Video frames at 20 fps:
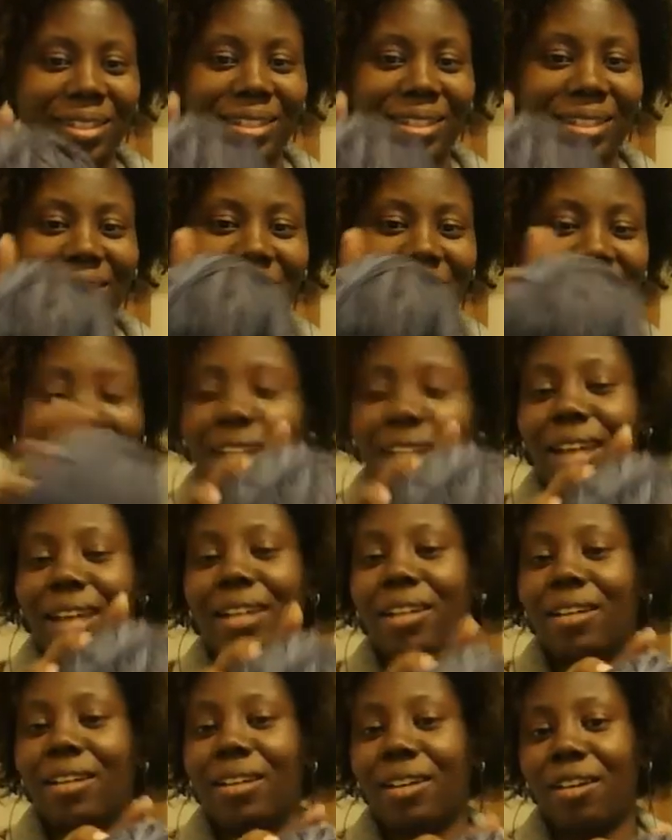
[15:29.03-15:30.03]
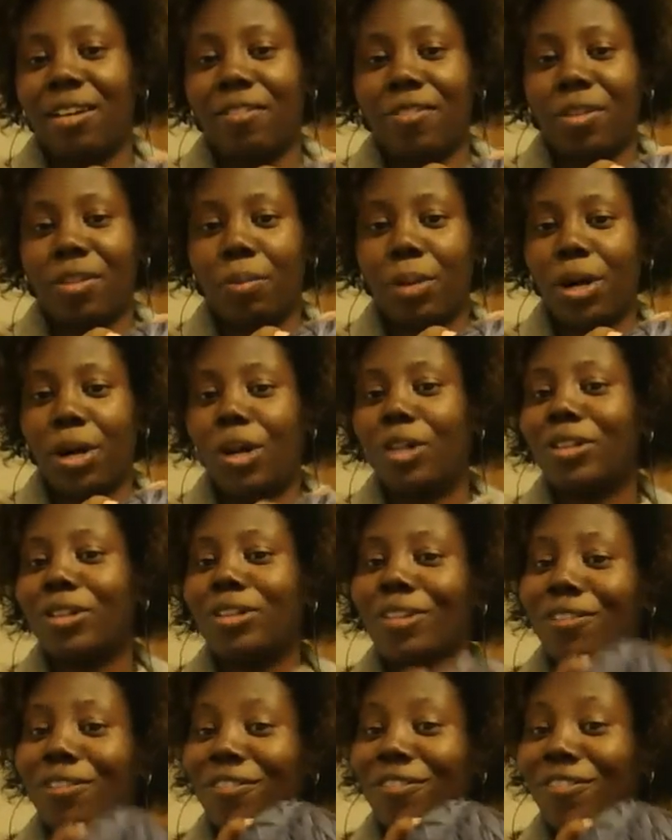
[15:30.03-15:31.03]
inside of the ball
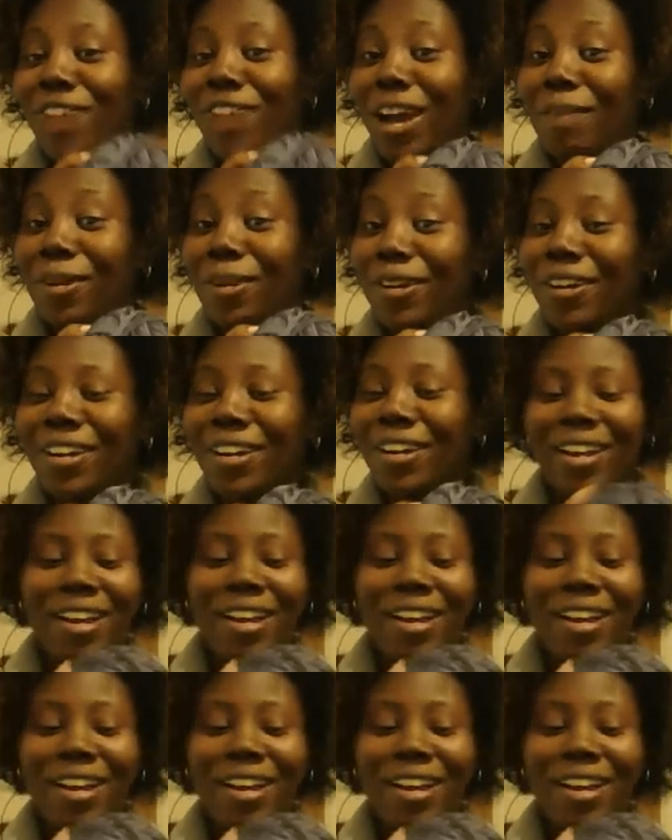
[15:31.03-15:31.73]
of fiber,